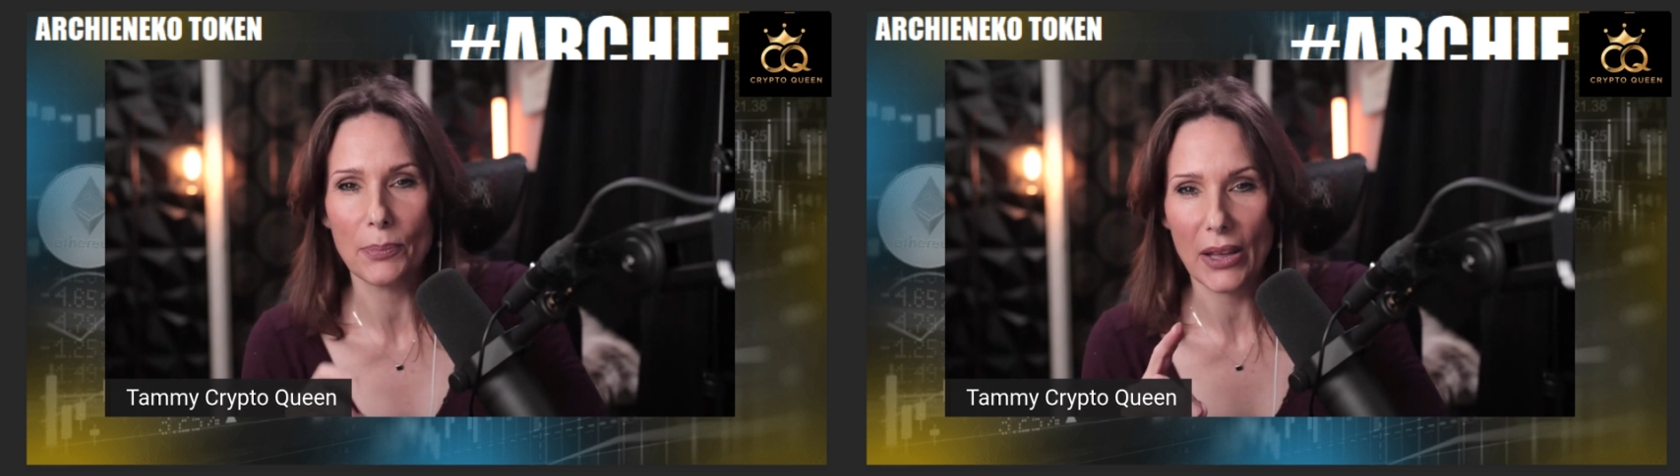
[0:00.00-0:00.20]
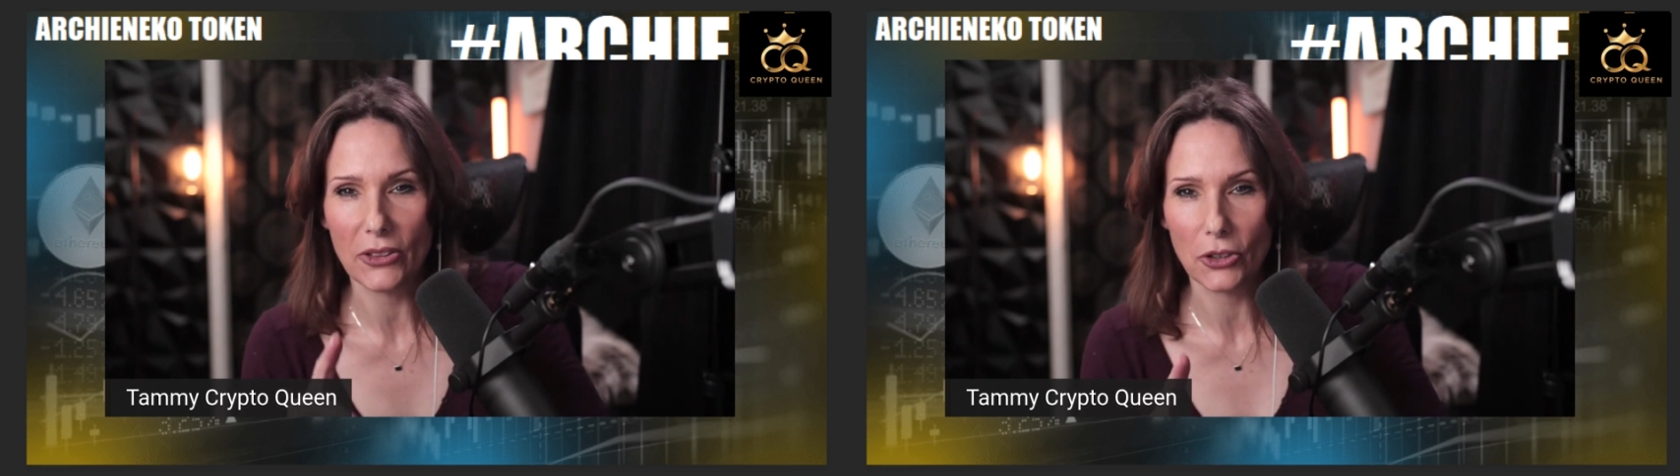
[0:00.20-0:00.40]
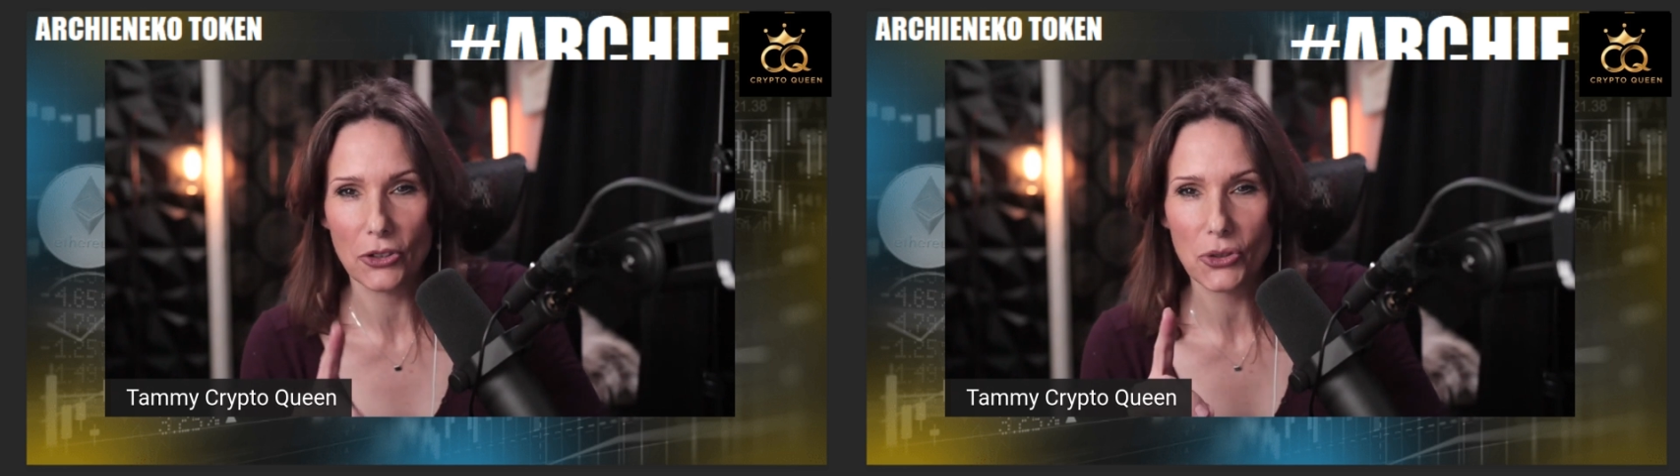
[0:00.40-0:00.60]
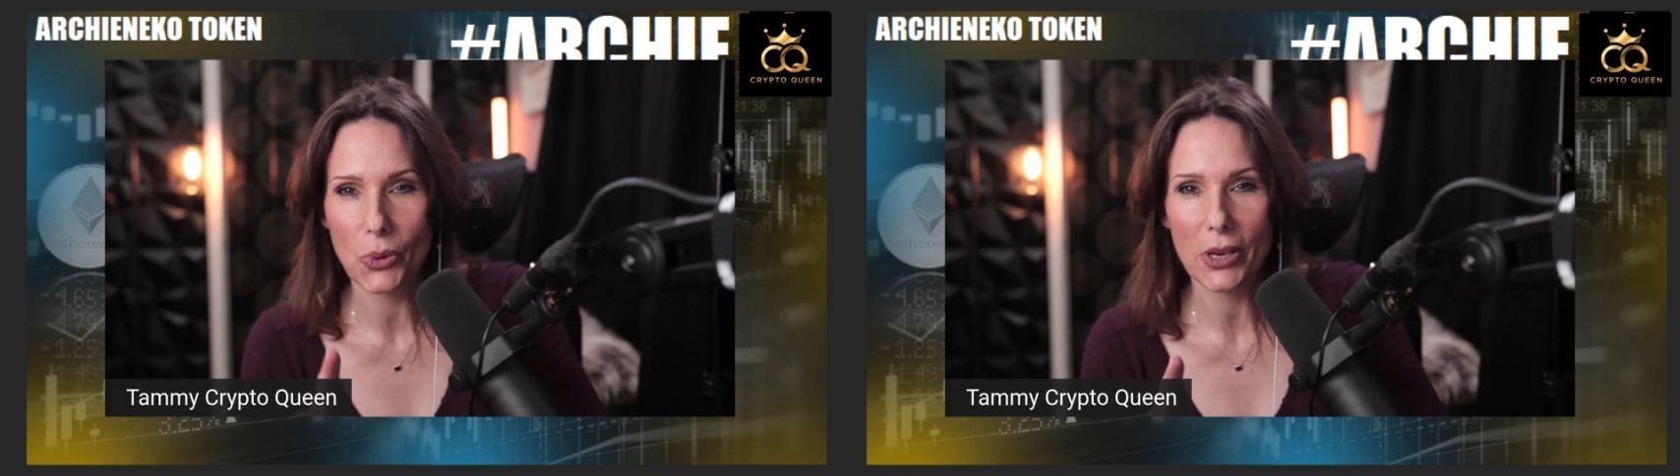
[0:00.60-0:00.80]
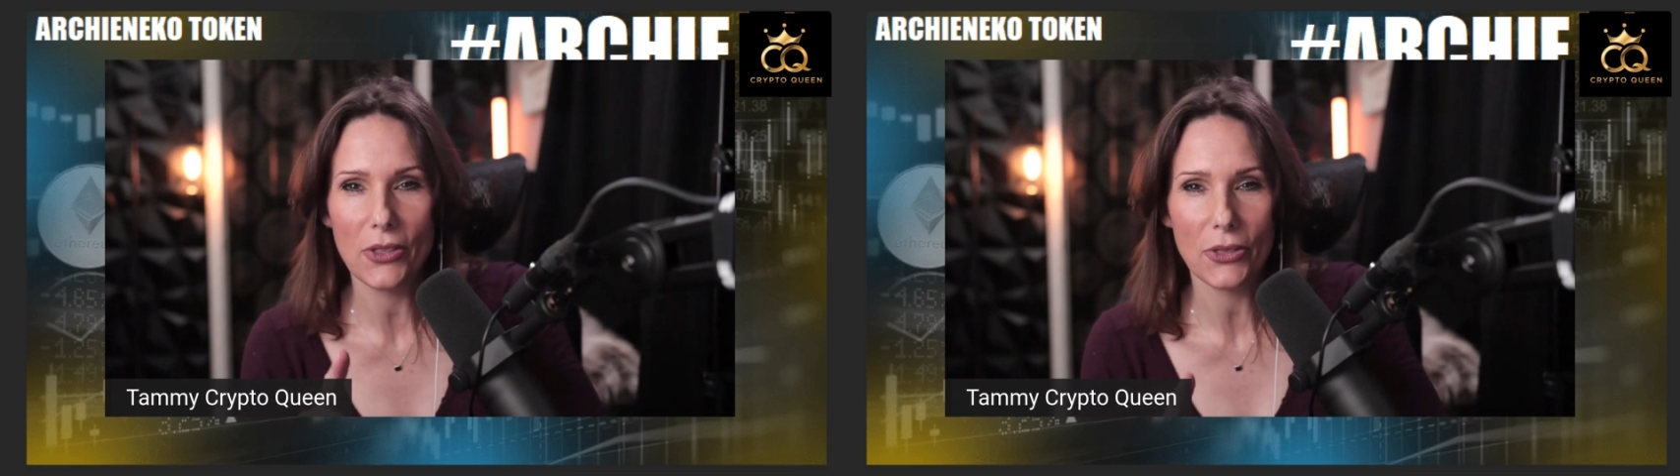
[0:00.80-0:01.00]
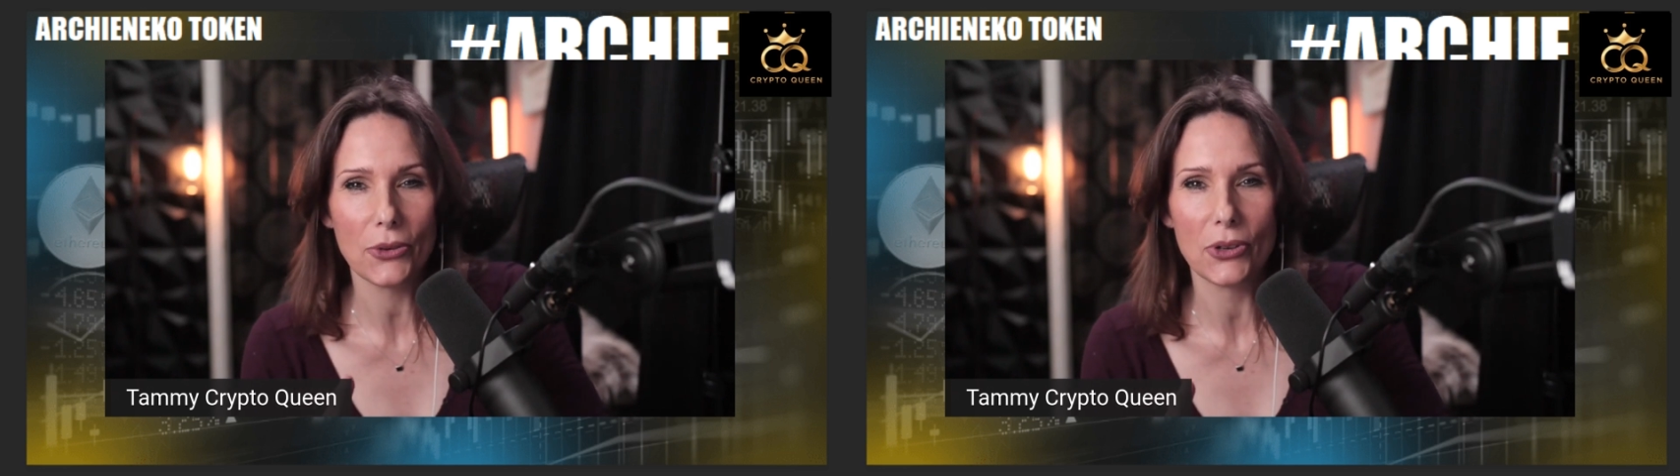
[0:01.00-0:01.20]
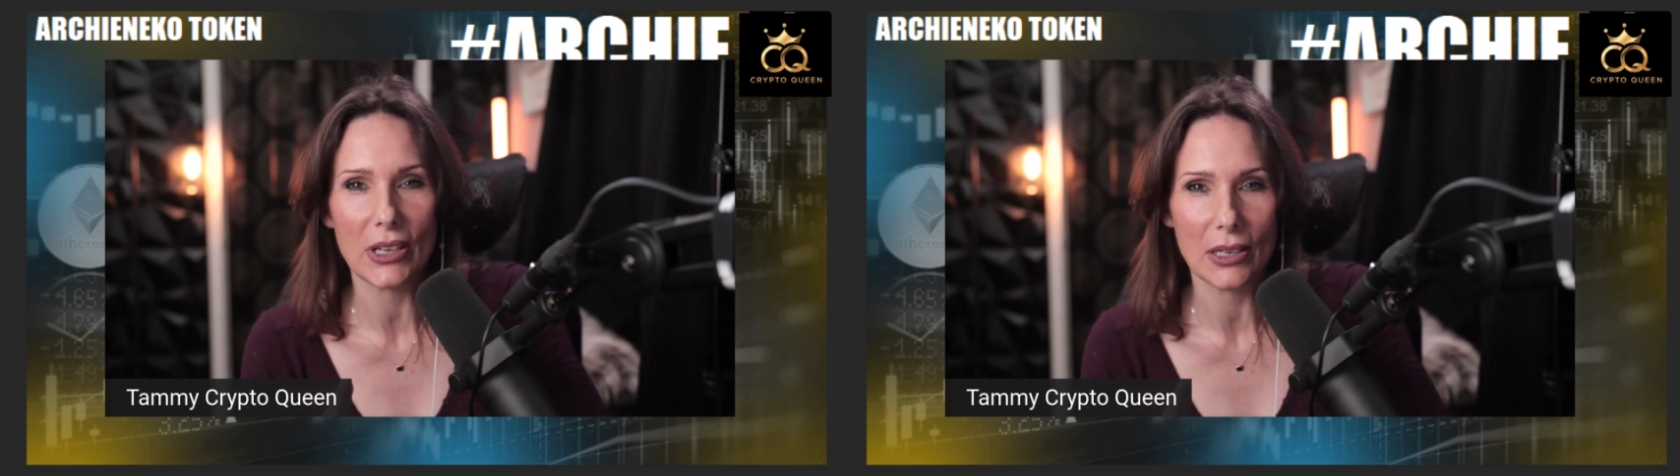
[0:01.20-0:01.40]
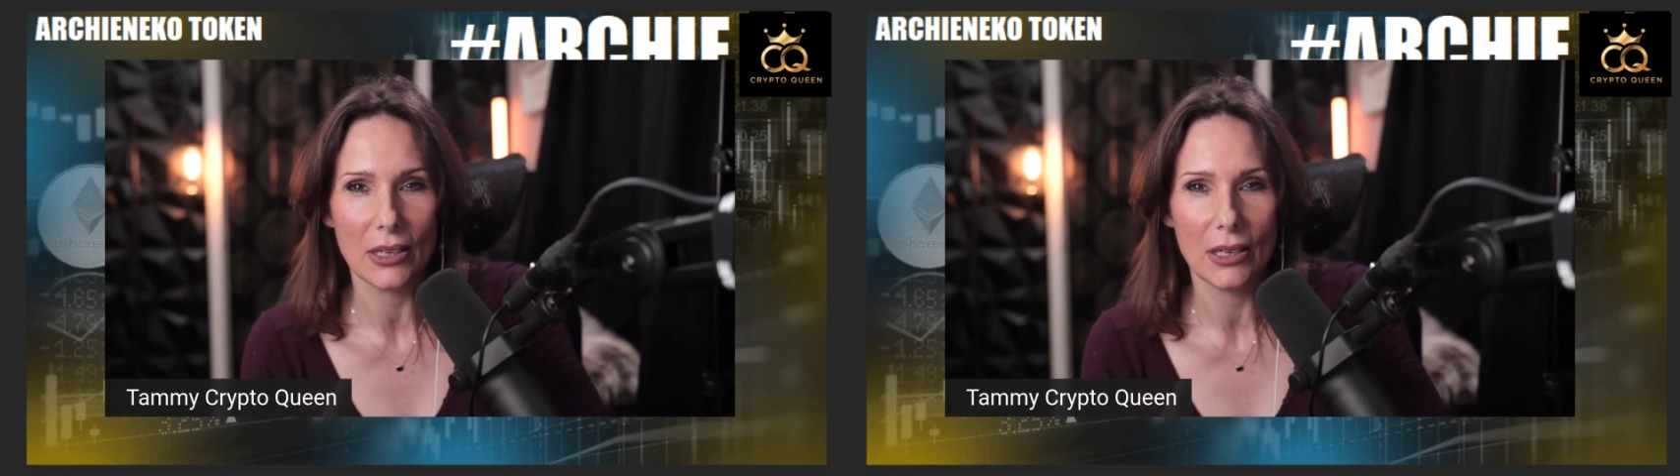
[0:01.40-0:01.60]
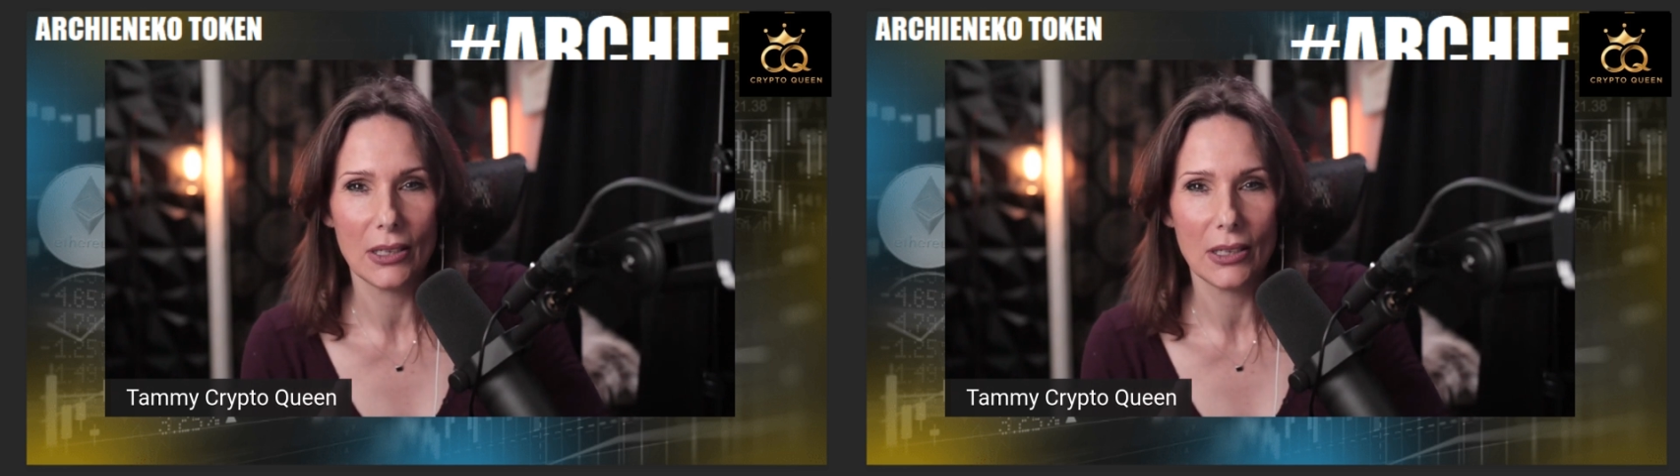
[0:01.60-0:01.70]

by the year twenty thirty